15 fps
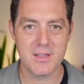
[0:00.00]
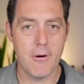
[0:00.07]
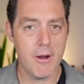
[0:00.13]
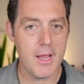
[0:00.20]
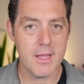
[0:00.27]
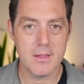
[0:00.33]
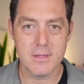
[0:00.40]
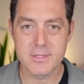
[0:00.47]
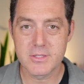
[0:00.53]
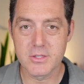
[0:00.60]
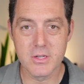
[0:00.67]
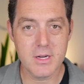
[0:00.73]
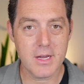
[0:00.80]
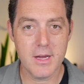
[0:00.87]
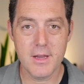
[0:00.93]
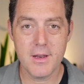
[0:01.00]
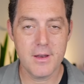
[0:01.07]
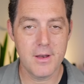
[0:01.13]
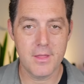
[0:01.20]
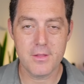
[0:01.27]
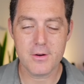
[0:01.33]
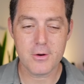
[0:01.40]
All right, let's look at
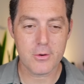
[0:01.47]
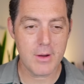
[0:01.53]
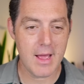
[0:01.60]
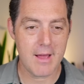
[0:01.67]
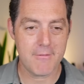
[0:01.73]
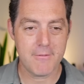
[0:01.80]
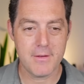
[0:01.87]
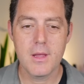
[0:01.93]
another graph.